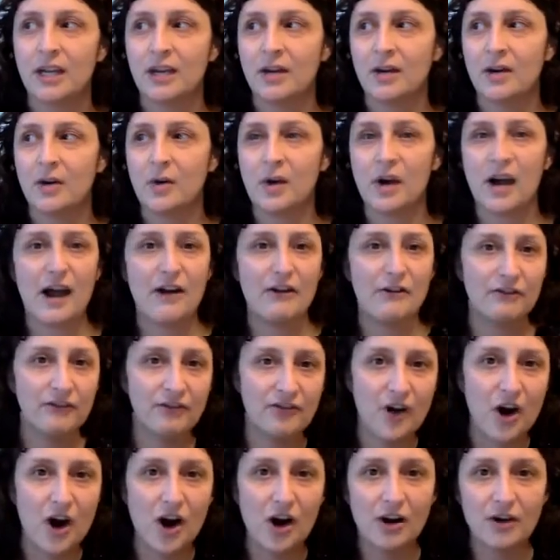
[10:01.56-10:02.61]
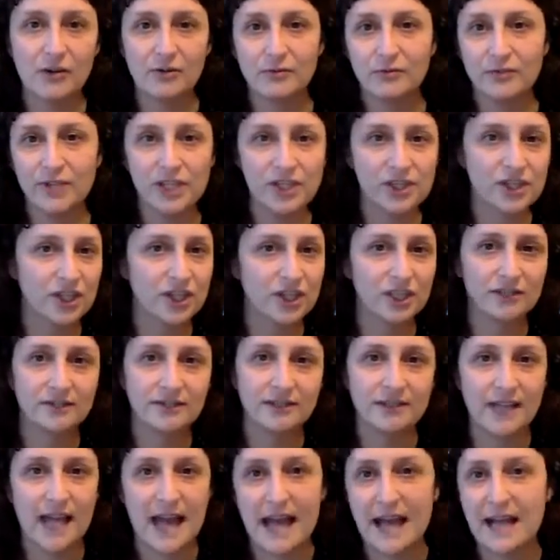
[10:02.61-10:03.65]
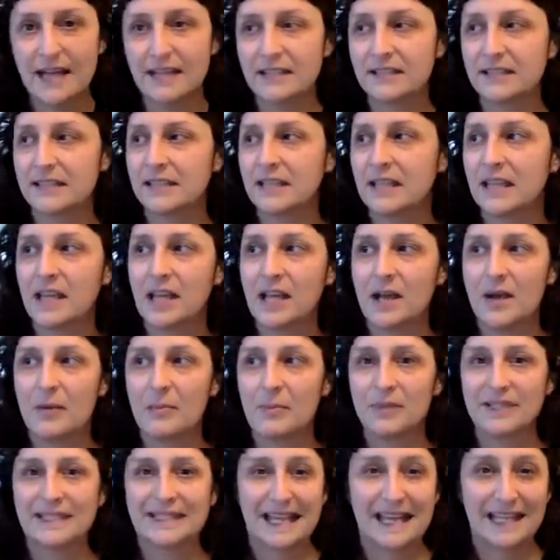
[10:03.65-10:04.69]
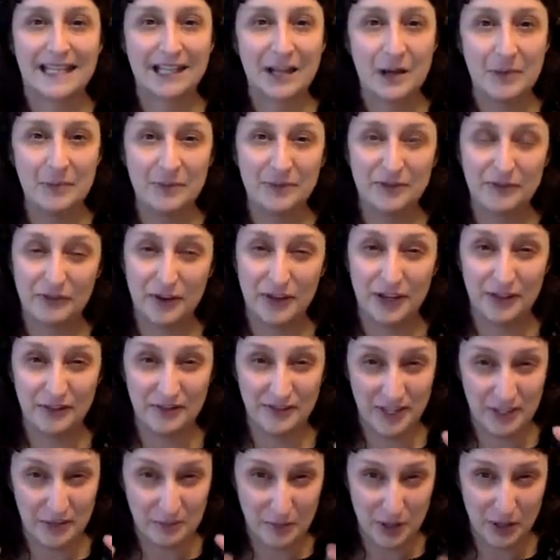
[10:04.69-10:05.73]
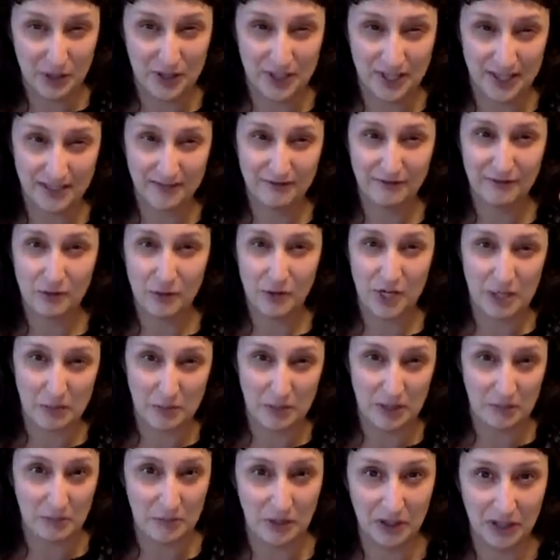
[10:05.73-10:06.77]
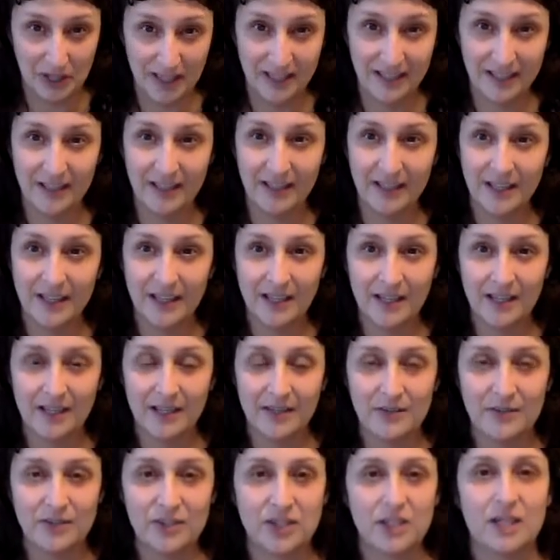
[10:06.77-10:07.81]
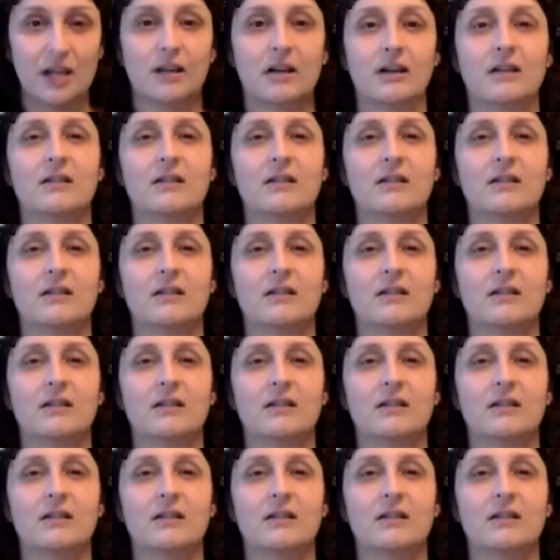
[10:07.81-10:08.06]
or how far reach it has, but standing up in front of, in person, 40 people, it's just like,